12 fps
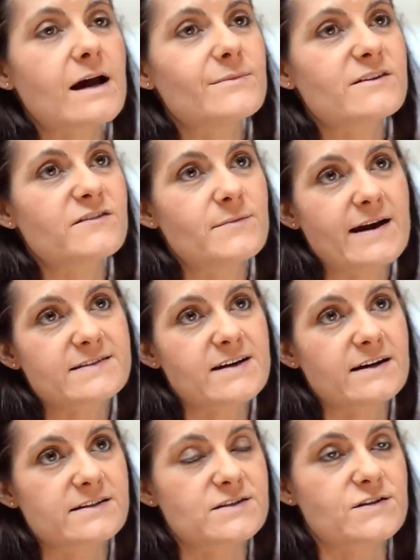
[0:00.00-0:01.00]
coming from
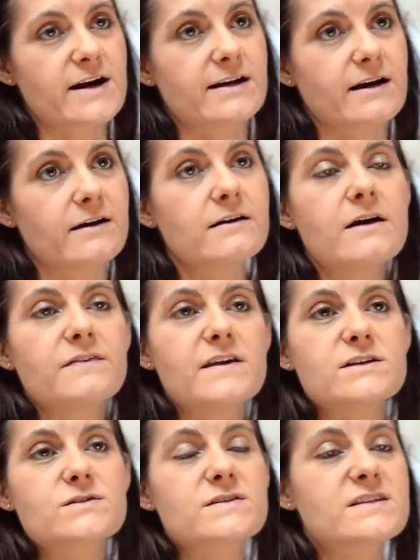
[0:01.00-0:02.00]
outside Australia,
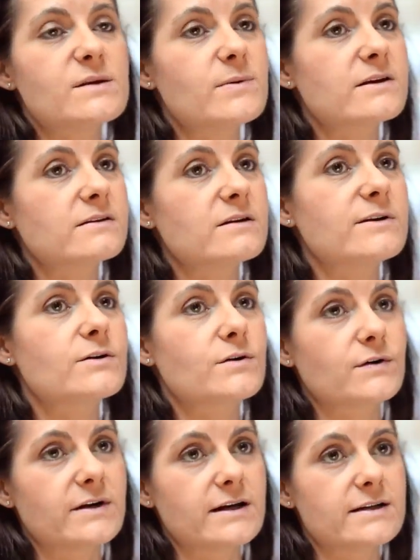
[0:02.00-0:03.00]
these should typically be
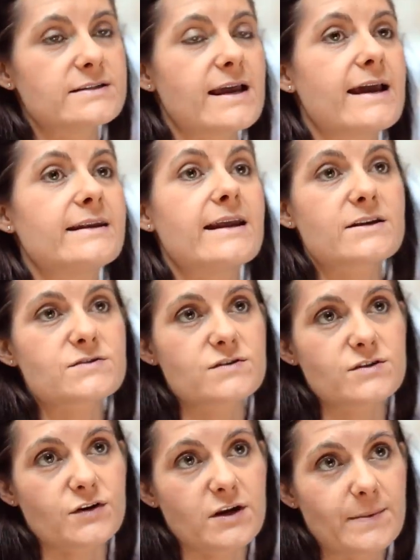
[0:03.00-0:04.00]
couriered and extra
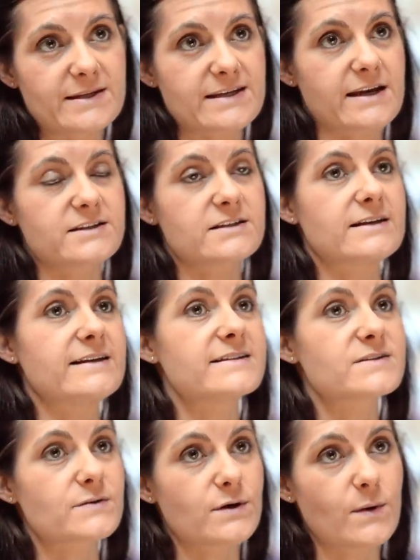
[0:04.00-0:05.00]
documentation
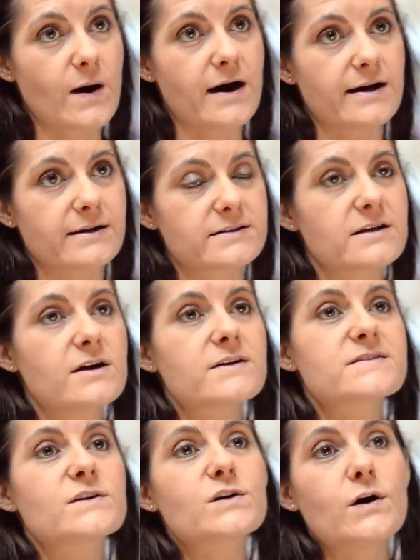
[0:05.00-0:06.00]
is required,
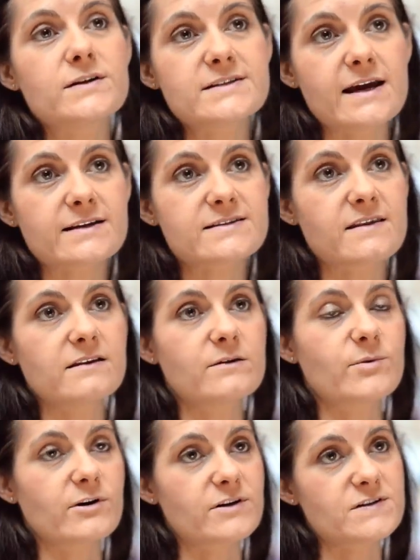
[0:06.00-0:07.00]
so contact the
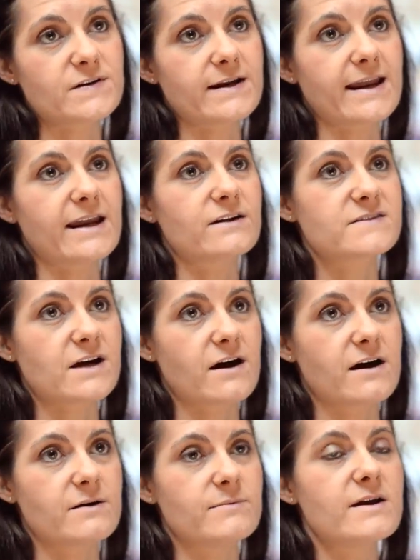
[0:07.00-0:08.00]
laboratory ahead of
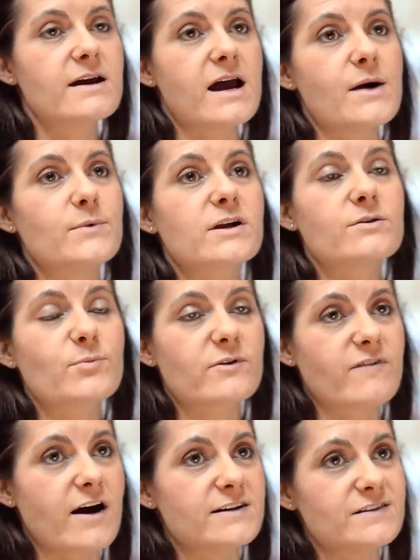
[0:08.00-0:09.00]
time and we can
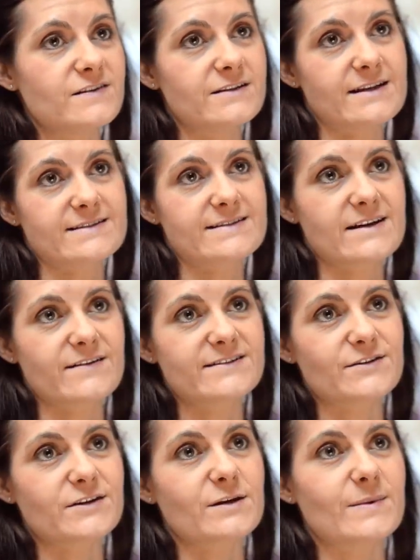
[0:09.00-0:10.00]
provide you the necessary
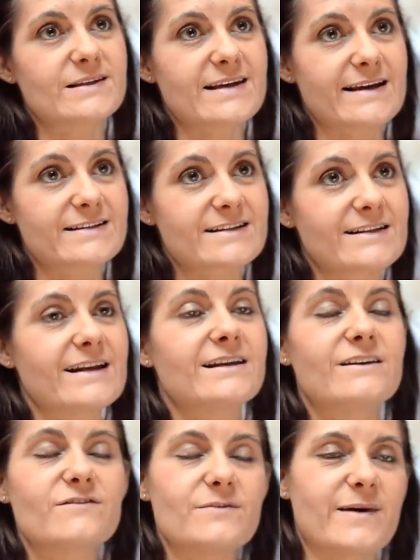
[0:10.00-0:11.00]
documentation and
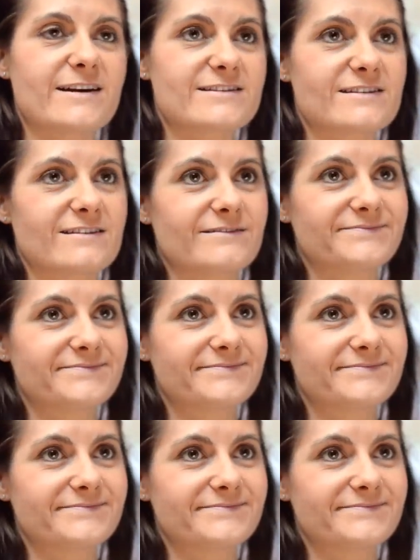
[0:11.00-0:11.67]
information.